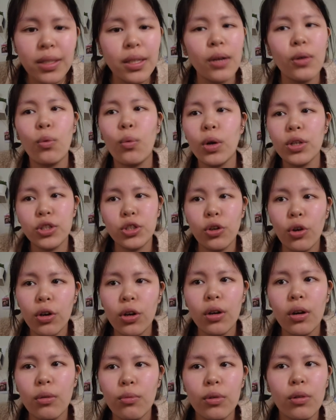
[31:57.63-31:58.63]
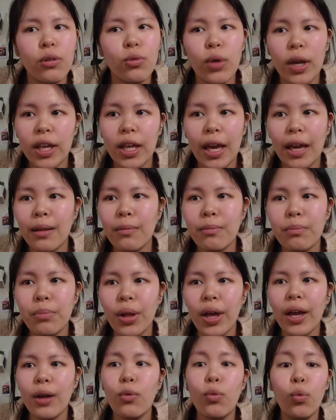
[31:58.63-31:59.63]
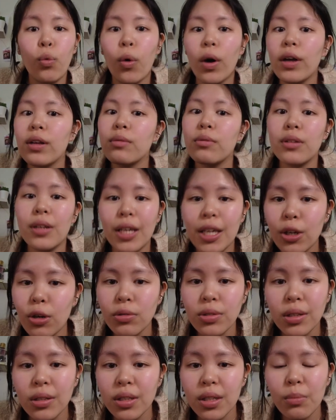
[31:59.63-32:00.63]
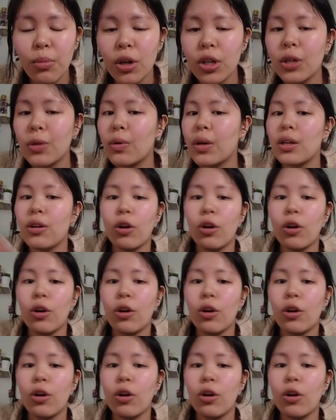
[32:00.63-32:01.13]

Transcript: Like what's your game plan? What ecosystem are you in?